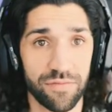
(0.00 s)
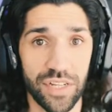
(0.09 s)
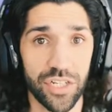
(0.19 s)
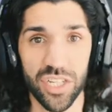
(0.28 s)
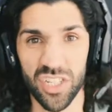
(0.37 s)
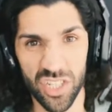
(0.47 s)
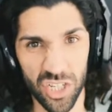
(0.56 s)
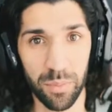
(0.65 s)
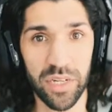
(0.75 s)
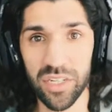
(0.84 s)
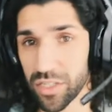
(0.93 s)
feature
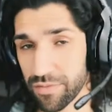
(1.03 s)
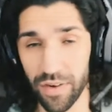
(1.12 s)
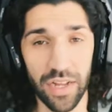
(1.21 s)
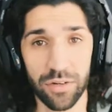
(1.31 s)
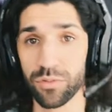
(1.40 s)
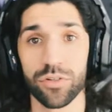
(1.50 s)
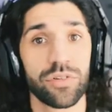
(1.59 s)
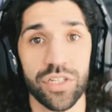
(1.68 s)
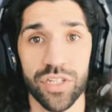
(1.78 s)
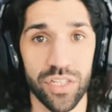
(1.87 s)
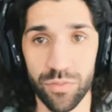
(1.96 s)
Summon to find all the
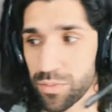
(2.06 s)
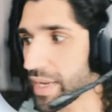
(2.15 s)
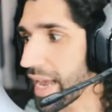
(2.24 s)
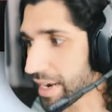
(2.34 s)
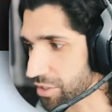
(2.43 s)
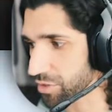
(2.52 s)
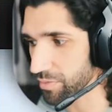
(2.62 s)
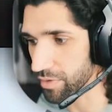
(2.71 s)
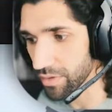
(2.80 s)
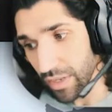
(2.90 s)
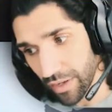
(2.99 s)
creatures that would be
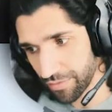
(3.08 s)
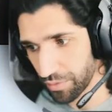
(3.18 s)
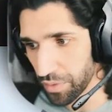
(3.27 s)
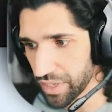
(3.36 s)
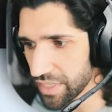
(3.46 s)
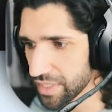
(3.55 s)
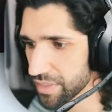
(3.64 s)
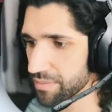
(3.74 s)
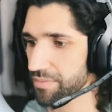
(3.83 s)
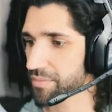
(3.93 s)
eligible for this.